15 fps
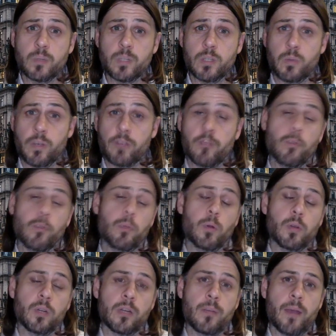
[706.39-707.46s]
which we've
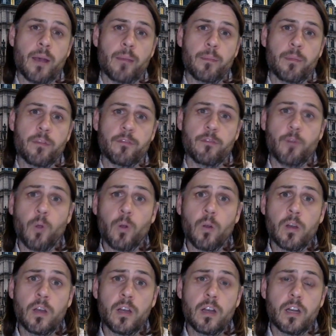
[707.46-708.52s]
reported about
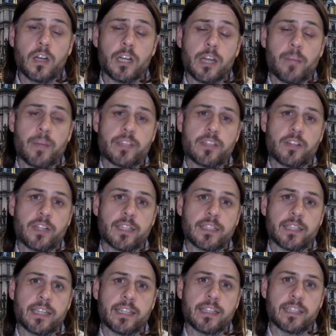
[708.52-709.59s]
before on M S
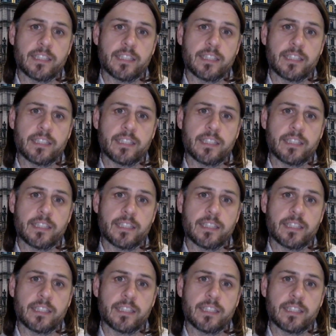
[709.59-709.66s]
Translate.